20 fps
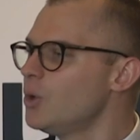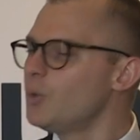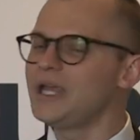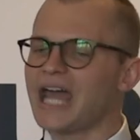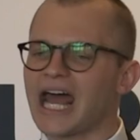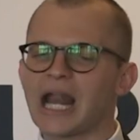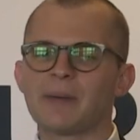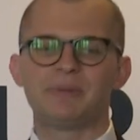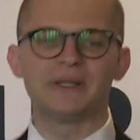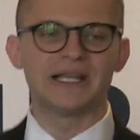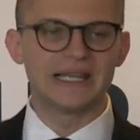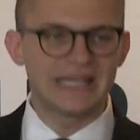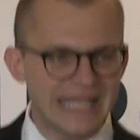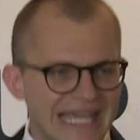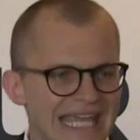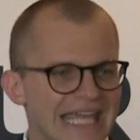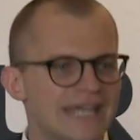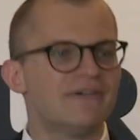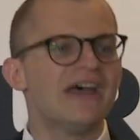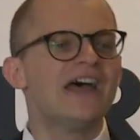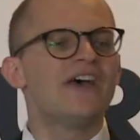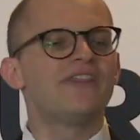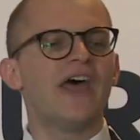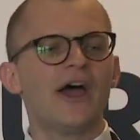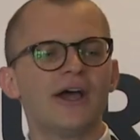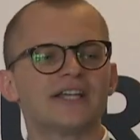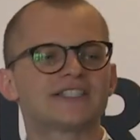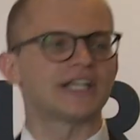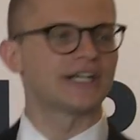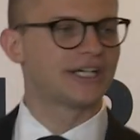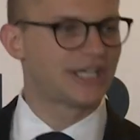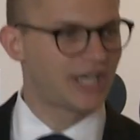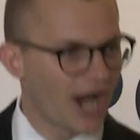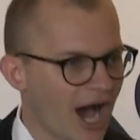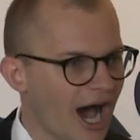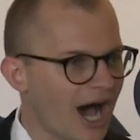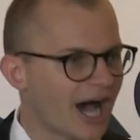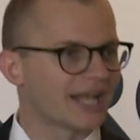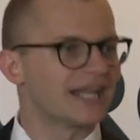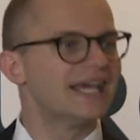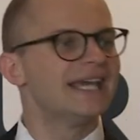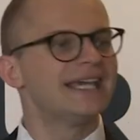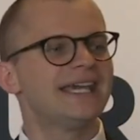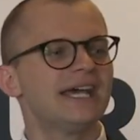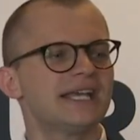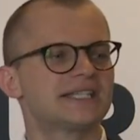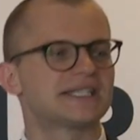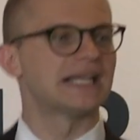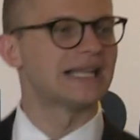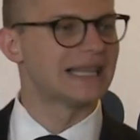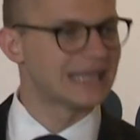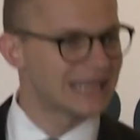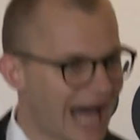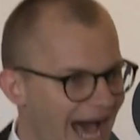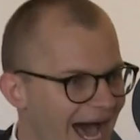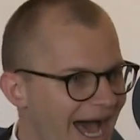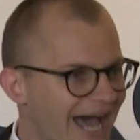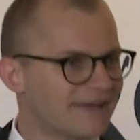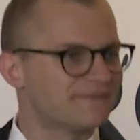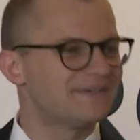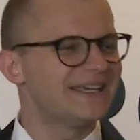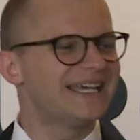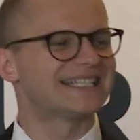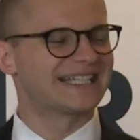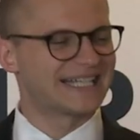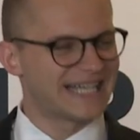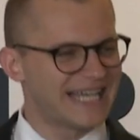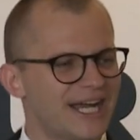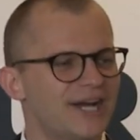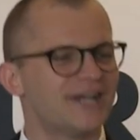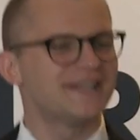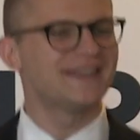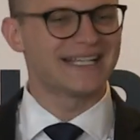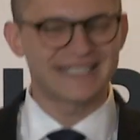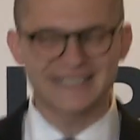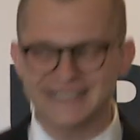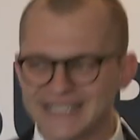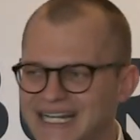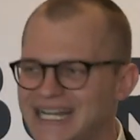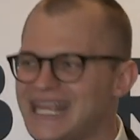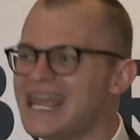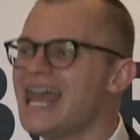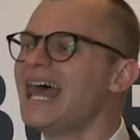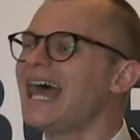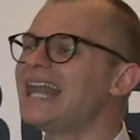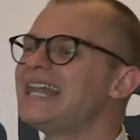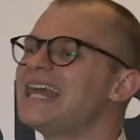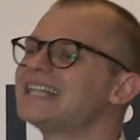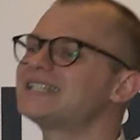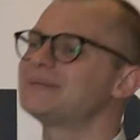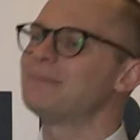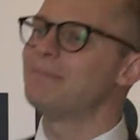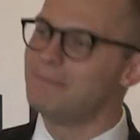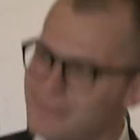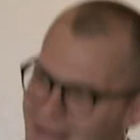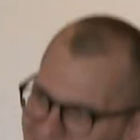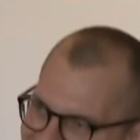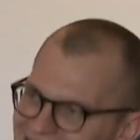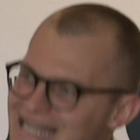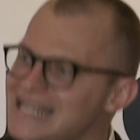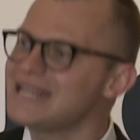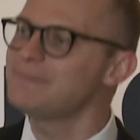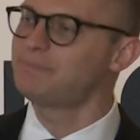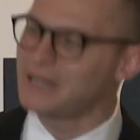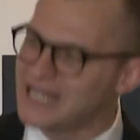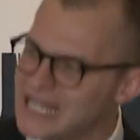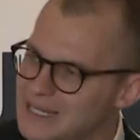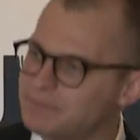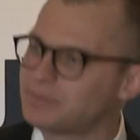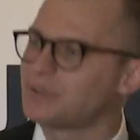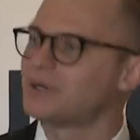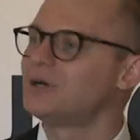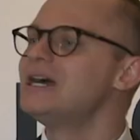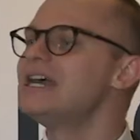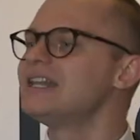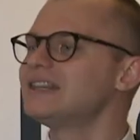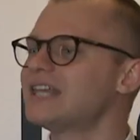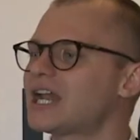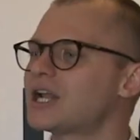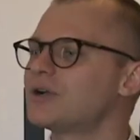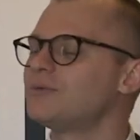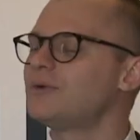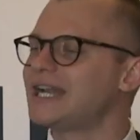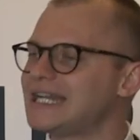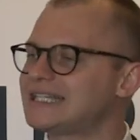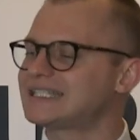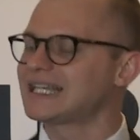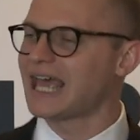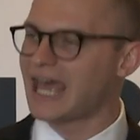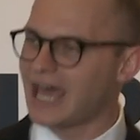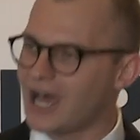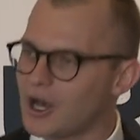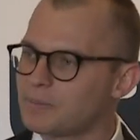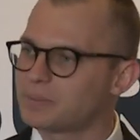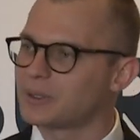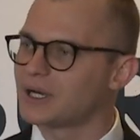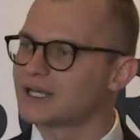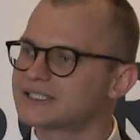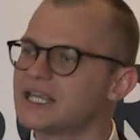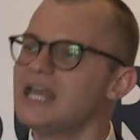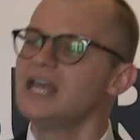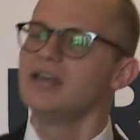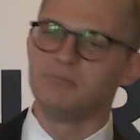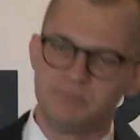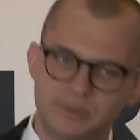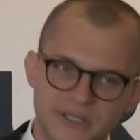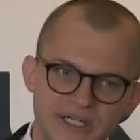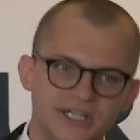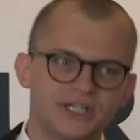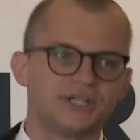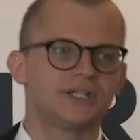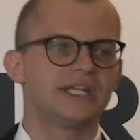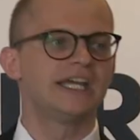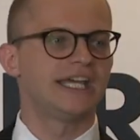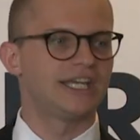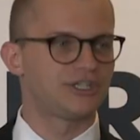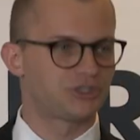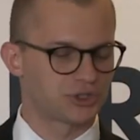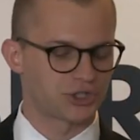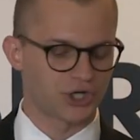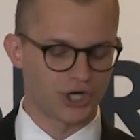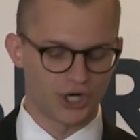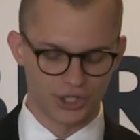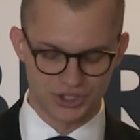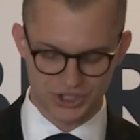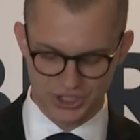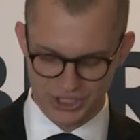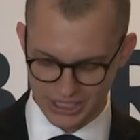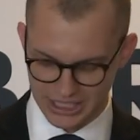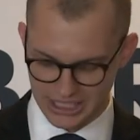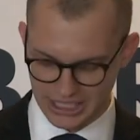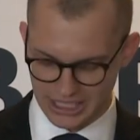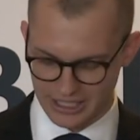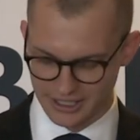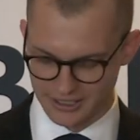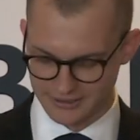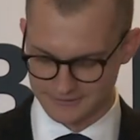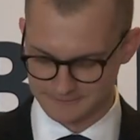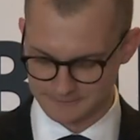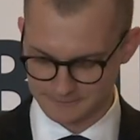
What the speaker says: We gotta believe there is a God. He is alive. He is here in this city, and he has many people that are ready to help us build his church here.